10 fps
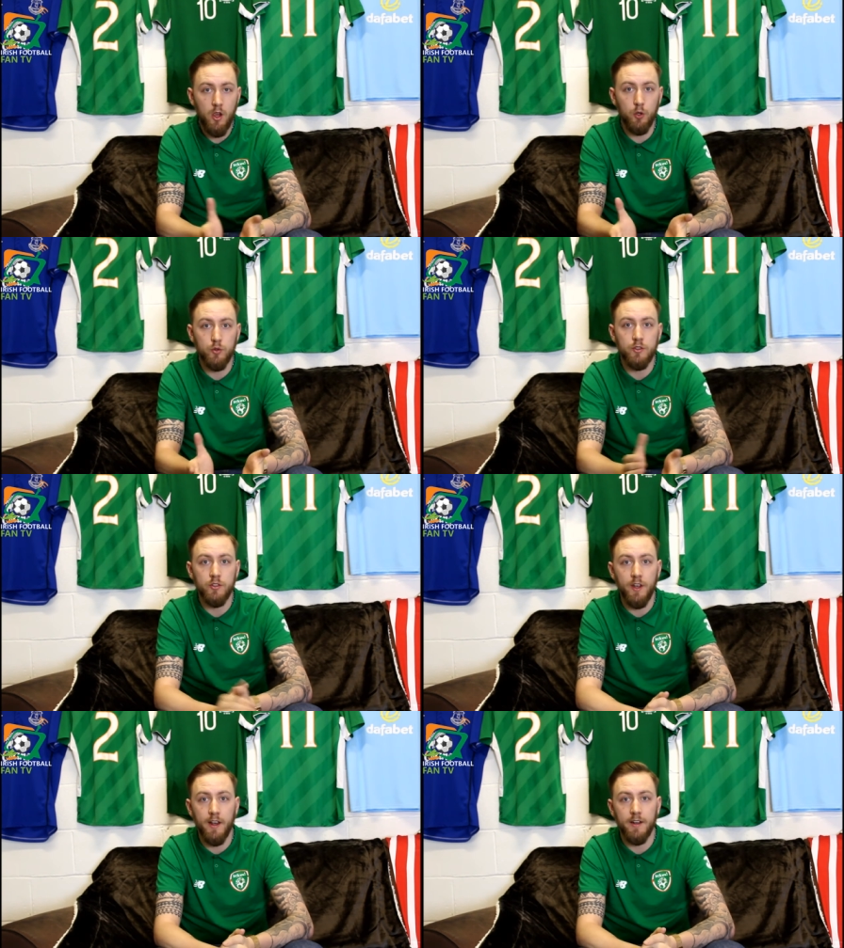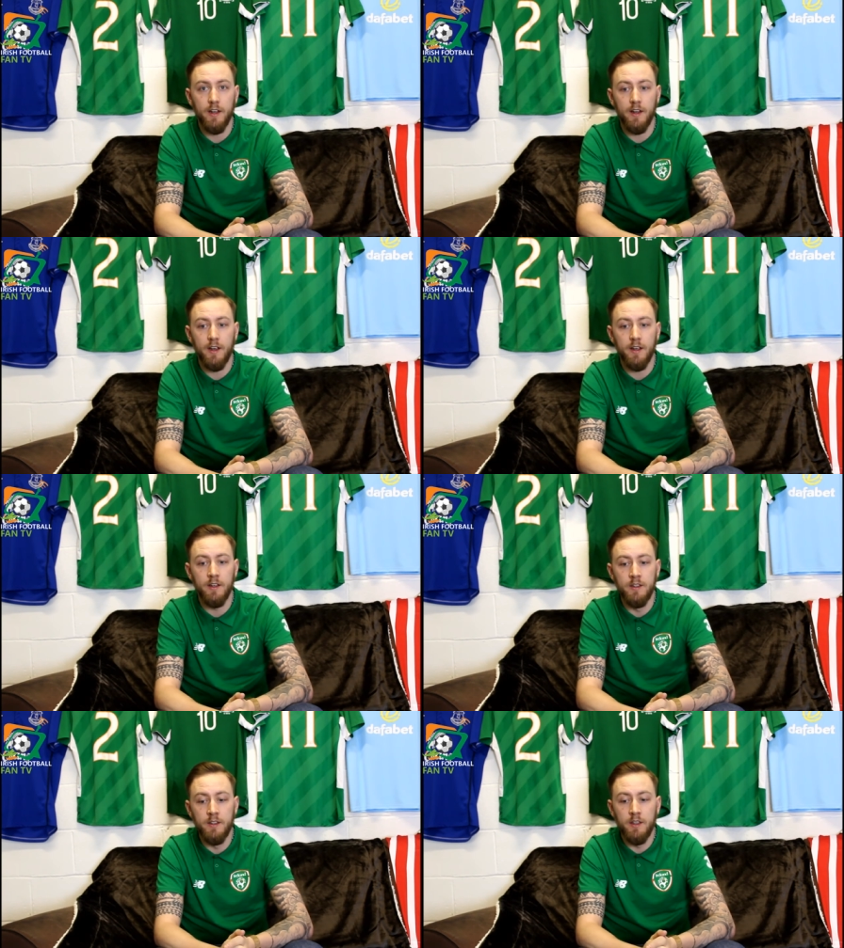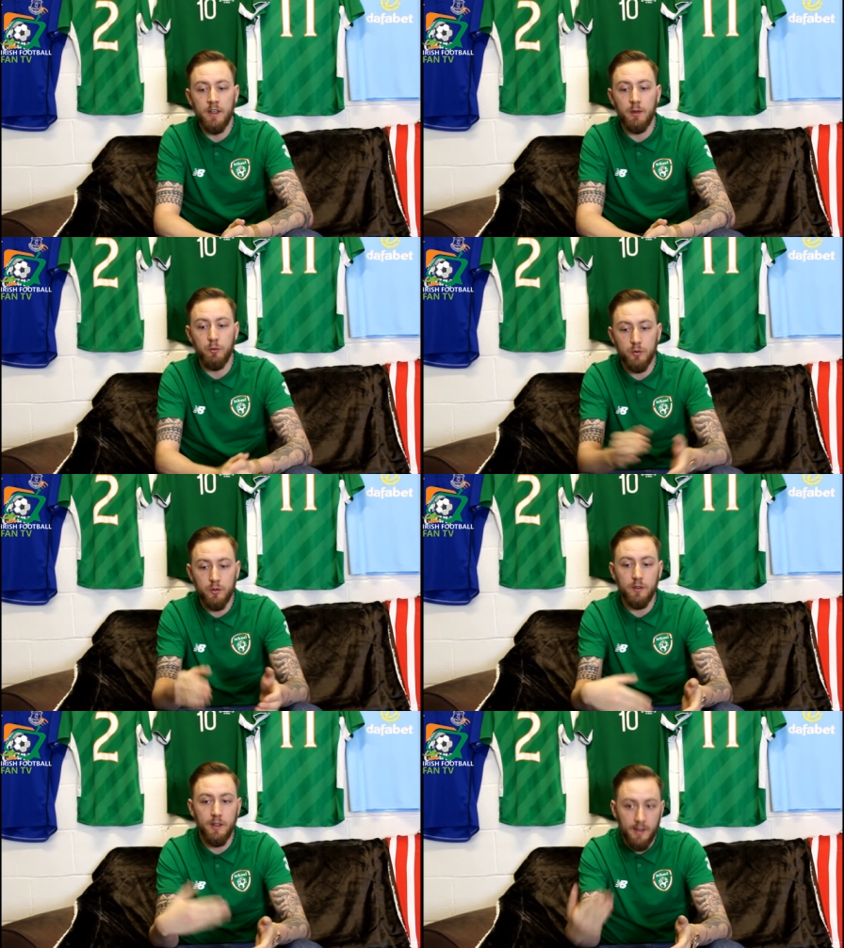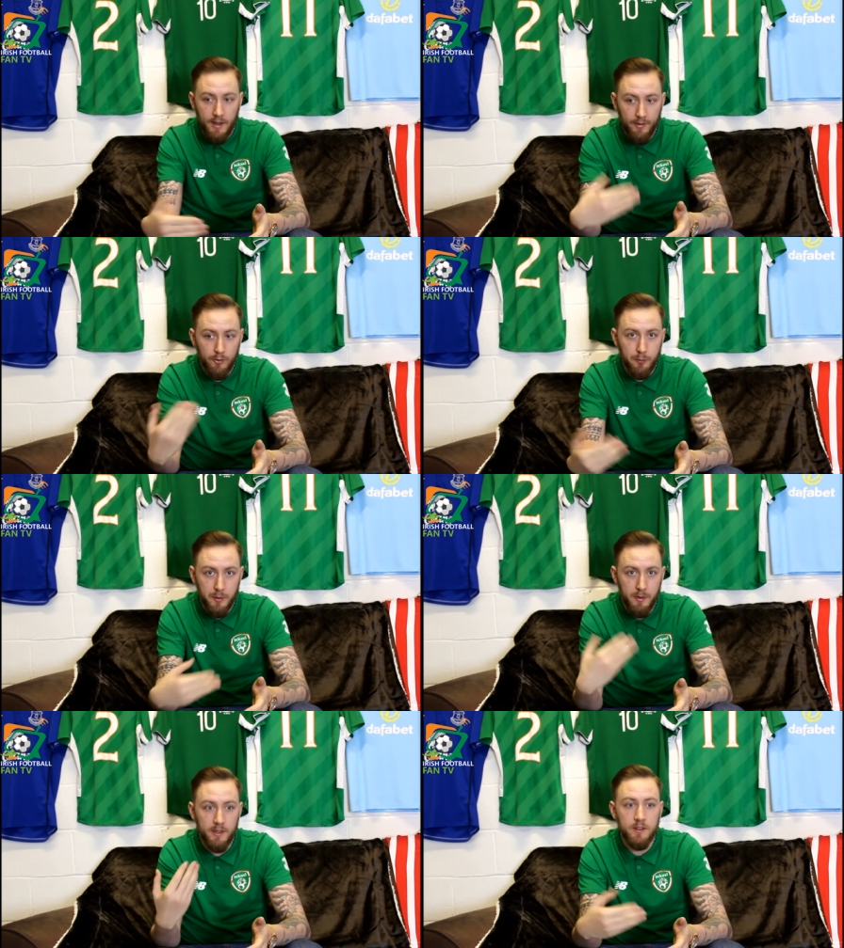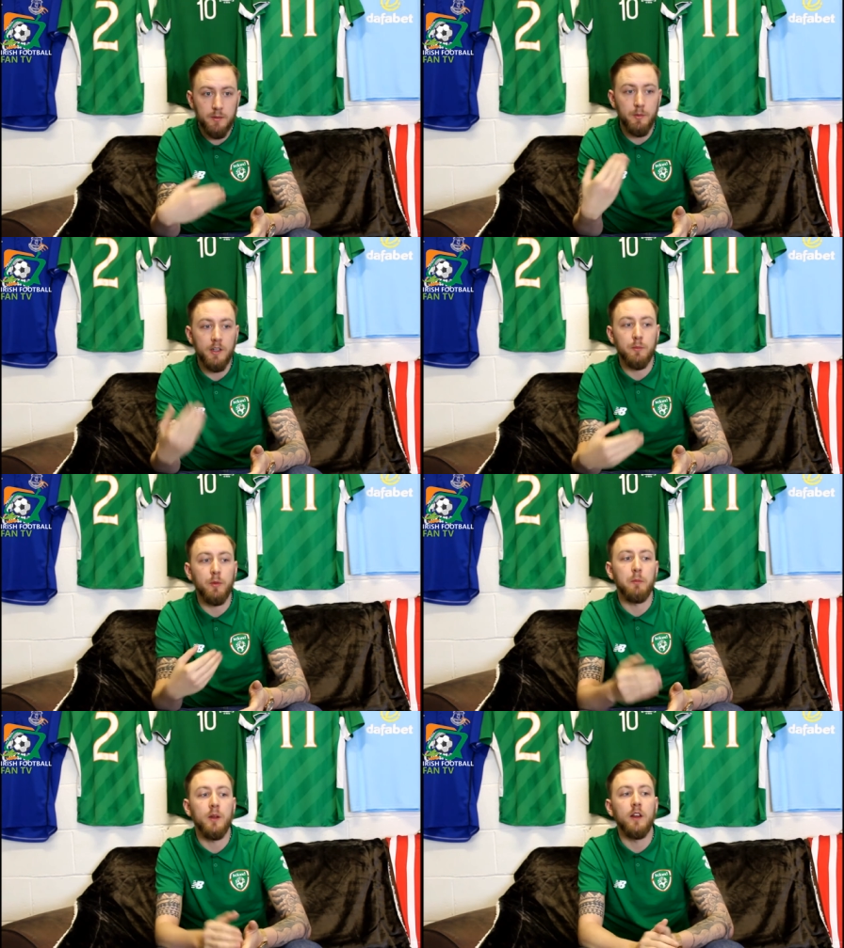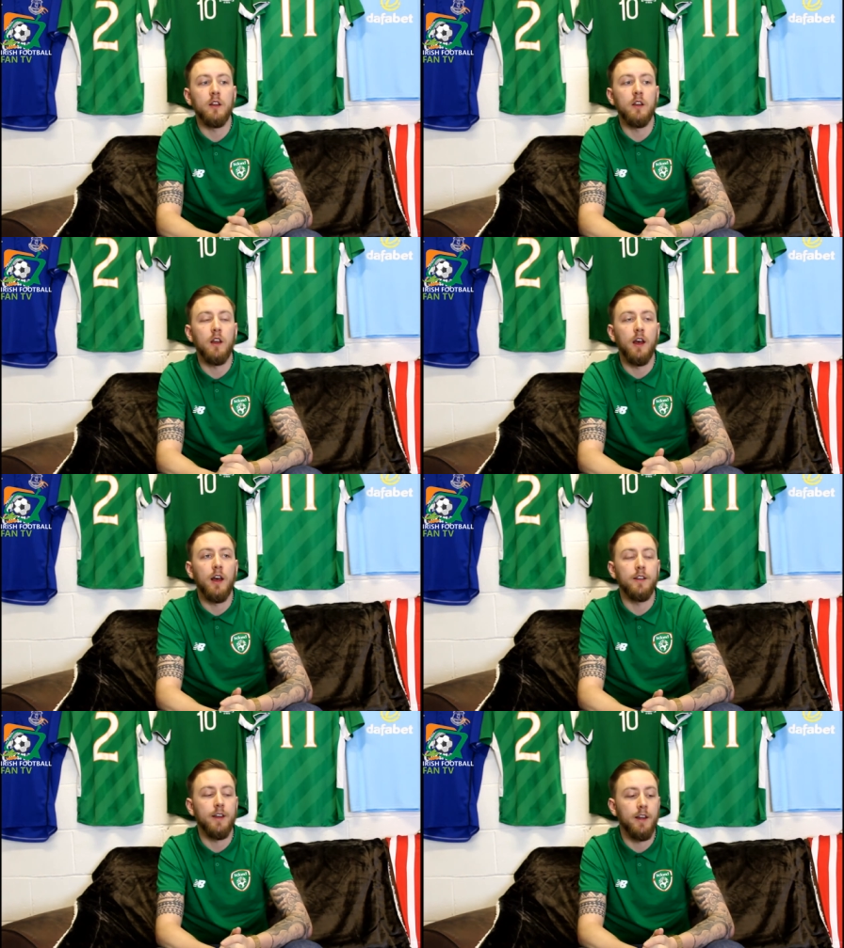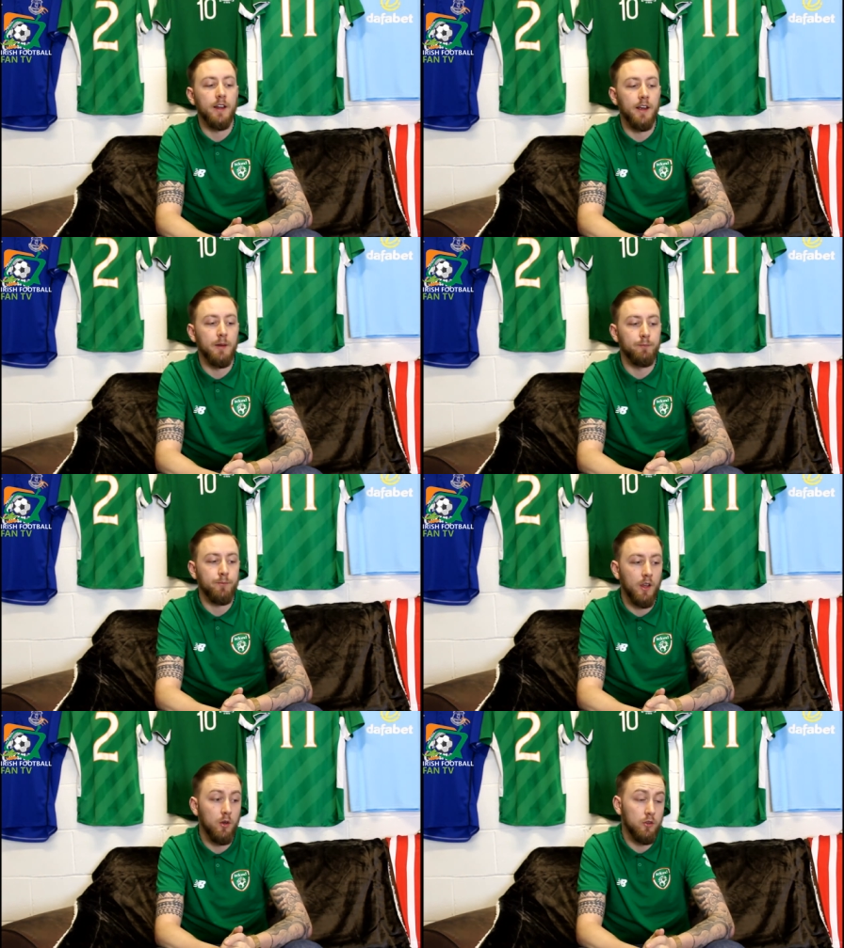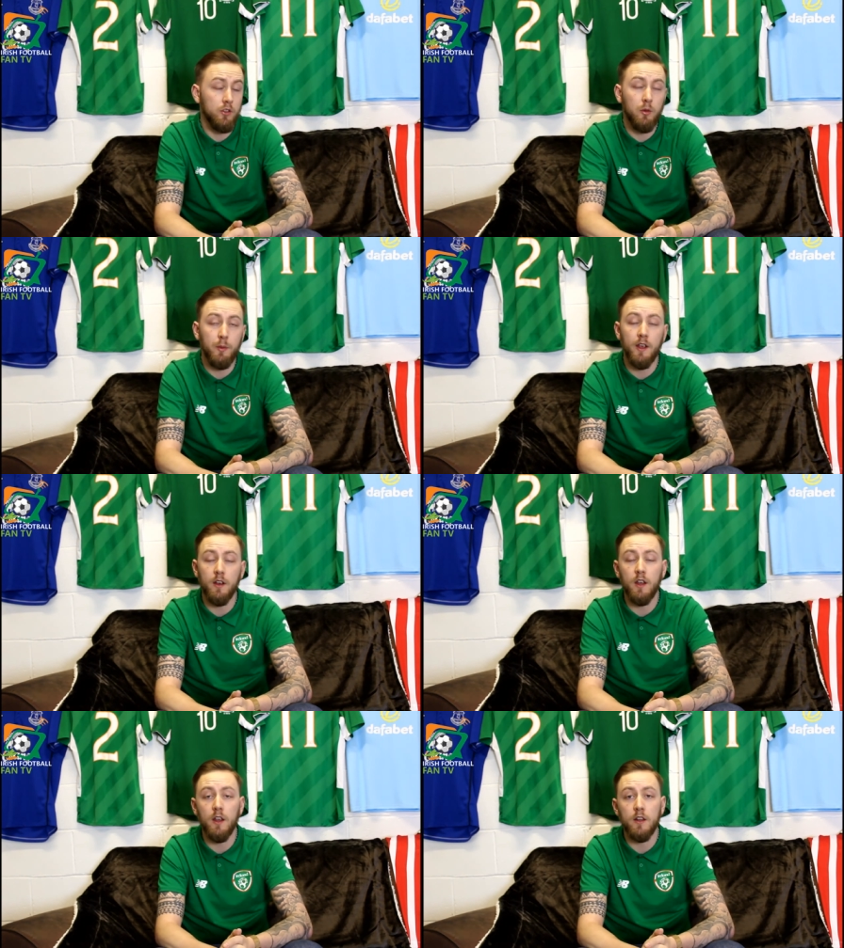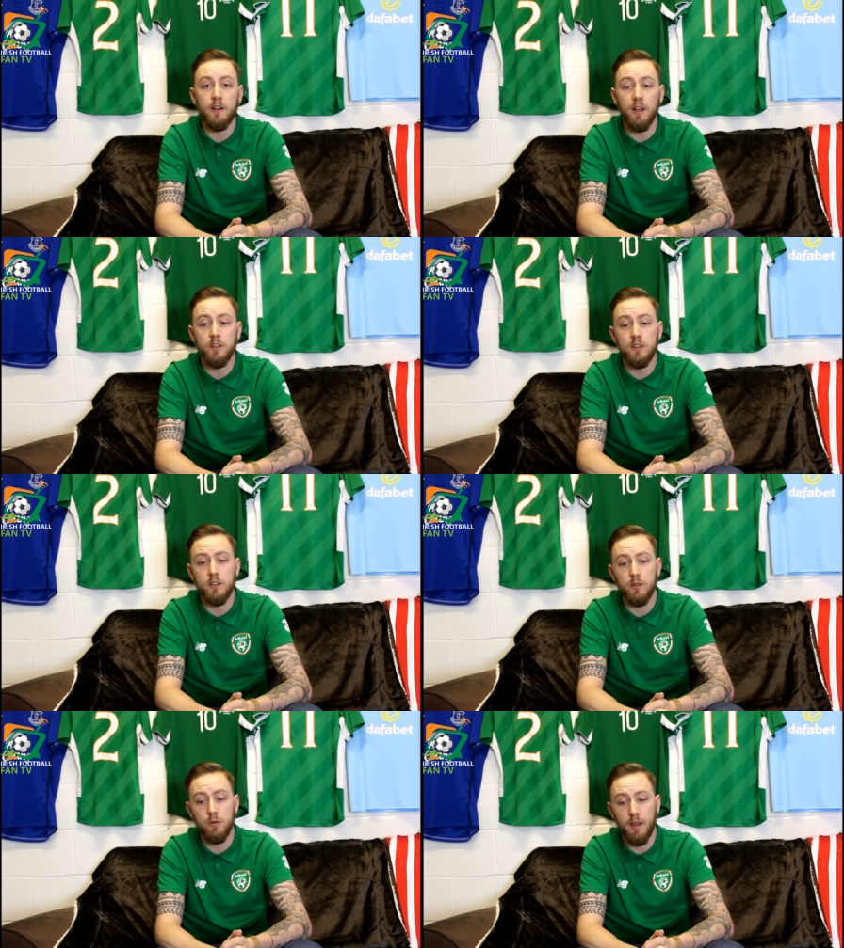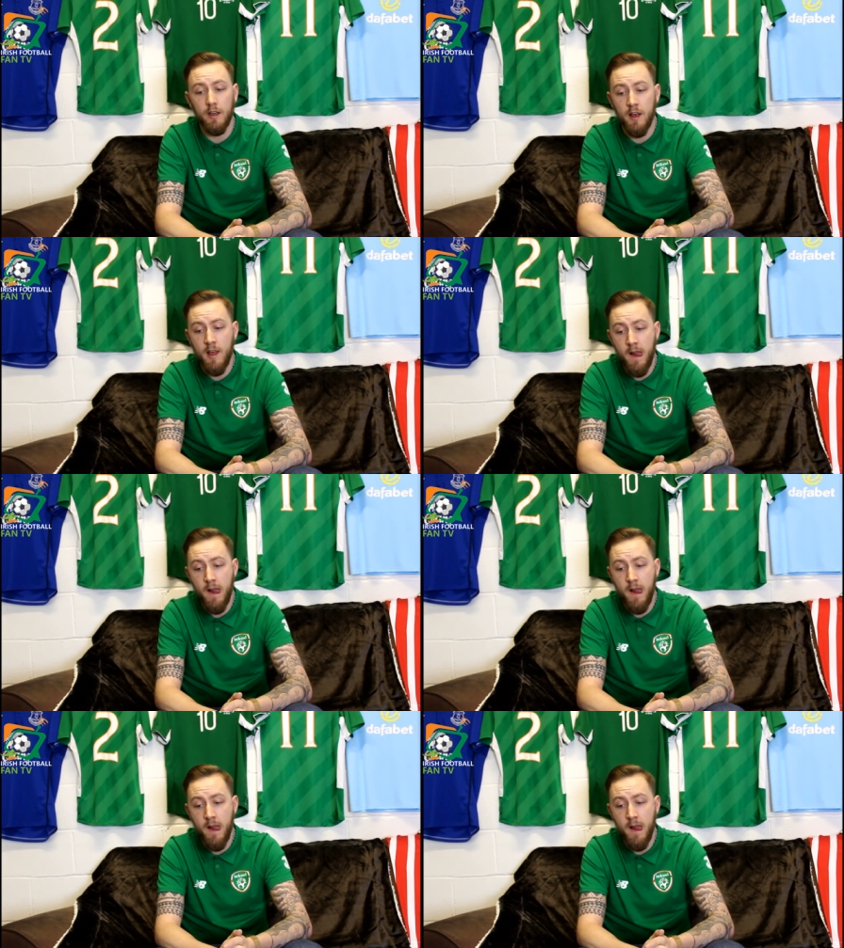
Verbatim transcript: who's to say that? Uh, he would just gather up the minutes, minutes by minute, and then um, who knows? He could be in, in contention to uh,